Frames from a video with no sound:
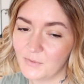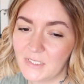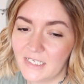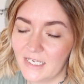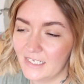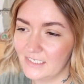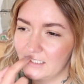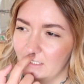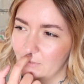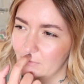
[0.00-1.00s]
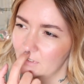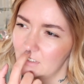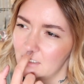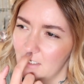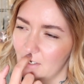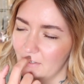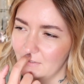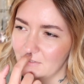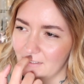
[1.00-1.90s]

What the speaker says: We didn't get in till, I think it was